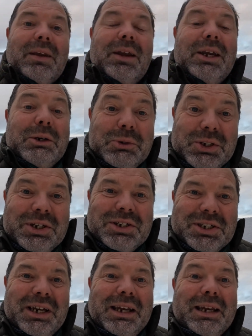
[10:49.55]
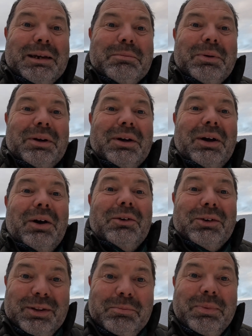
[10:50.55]
he used to sleep
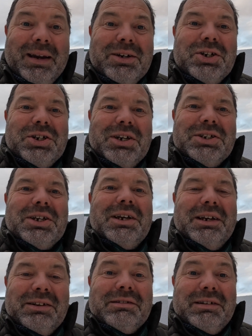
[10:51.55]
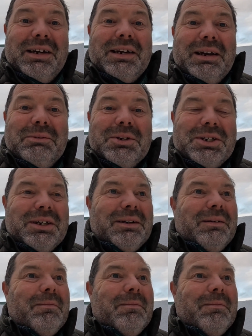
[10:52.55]
under the benches in the greenhouse.